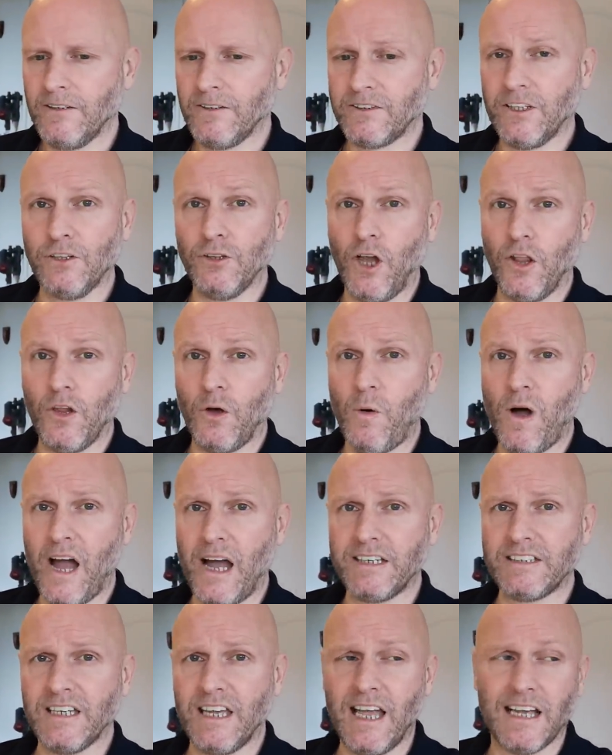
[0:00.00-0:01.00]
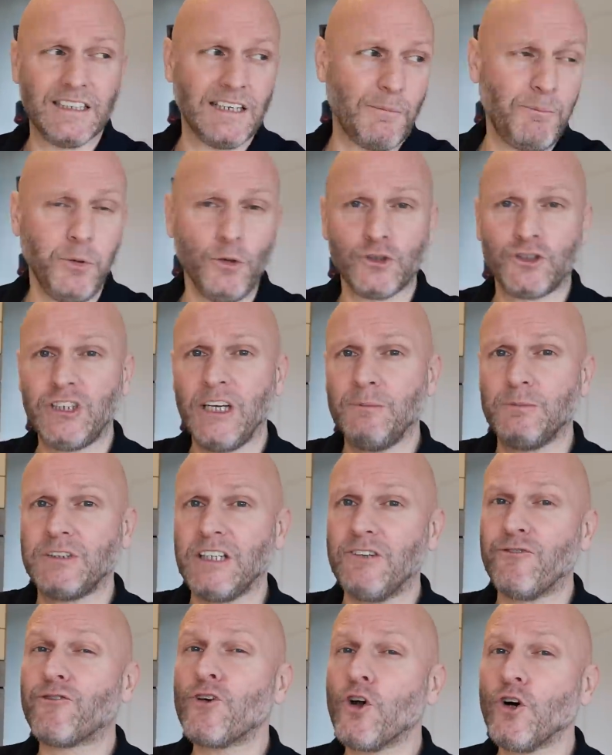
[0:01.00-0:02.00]
Still none the wiser. I put
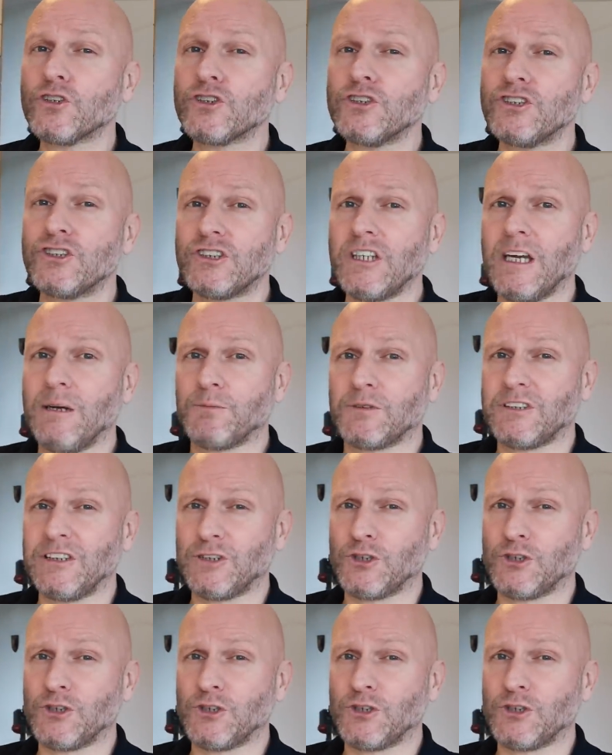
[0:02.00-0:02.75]
chips in, frozen chips.